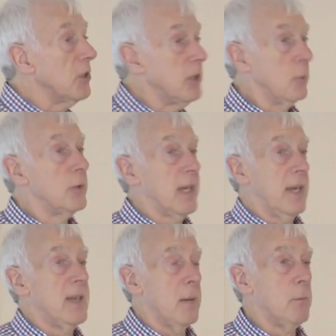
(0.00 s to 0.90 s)
use
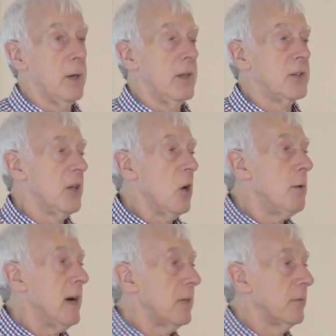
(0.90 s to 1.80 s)
that number. There's no
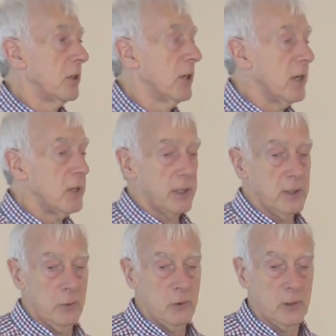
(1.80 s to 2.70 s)
reason for changing it
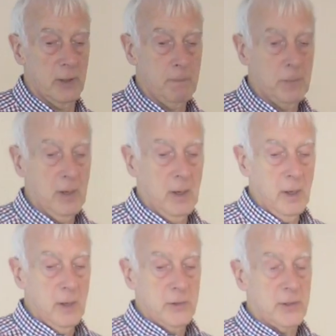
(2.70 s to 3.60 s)
usually.
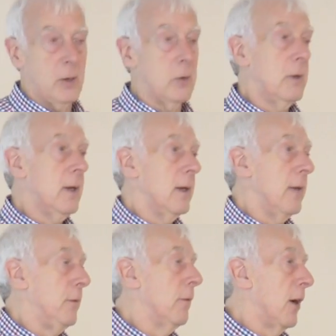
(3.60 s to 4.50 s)
So
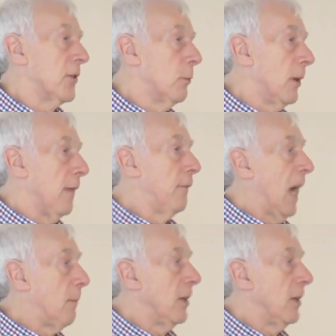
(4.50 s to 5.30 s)
if you've asked them what their family